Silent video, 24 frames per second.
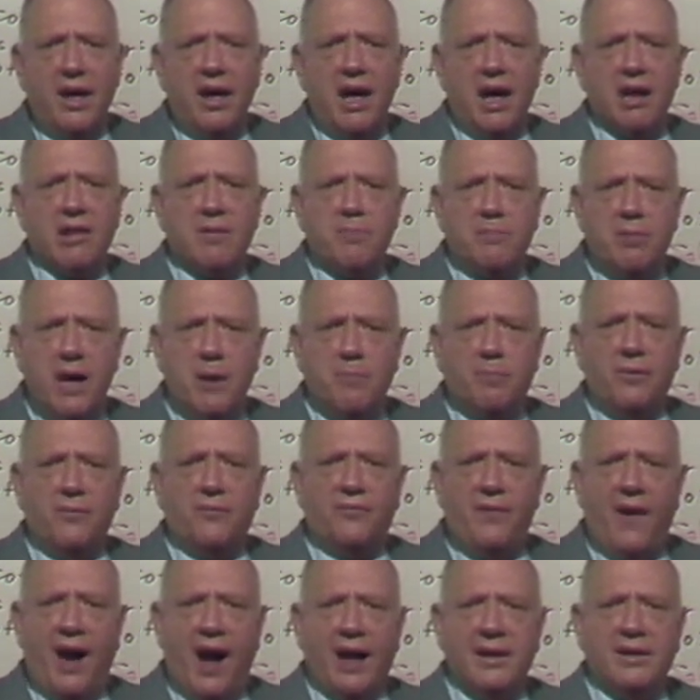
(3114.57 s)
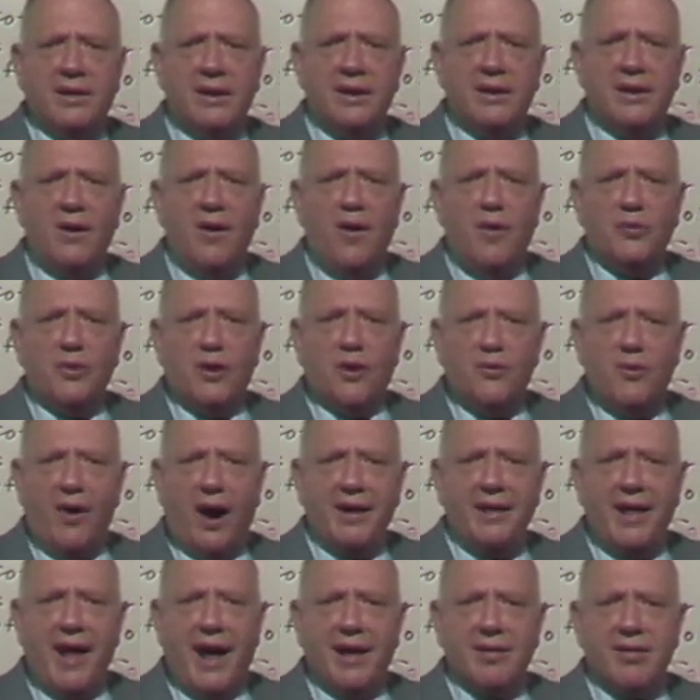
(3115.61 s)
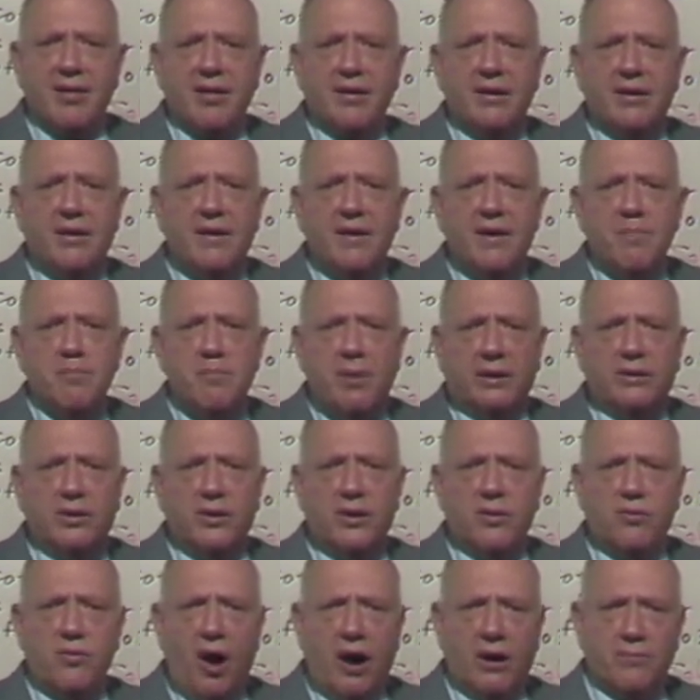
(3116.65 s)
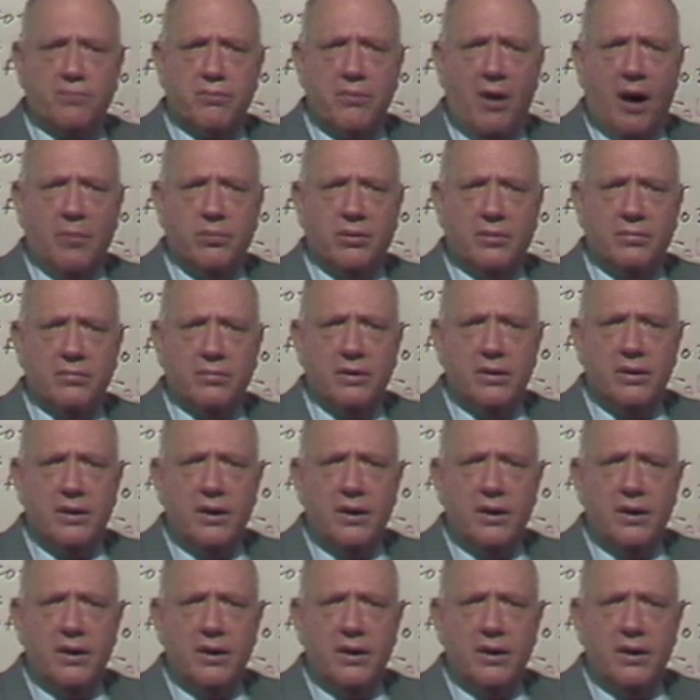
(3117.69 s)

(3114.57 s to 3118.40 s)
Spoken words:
is people finding the right answer, but to the wrong problem.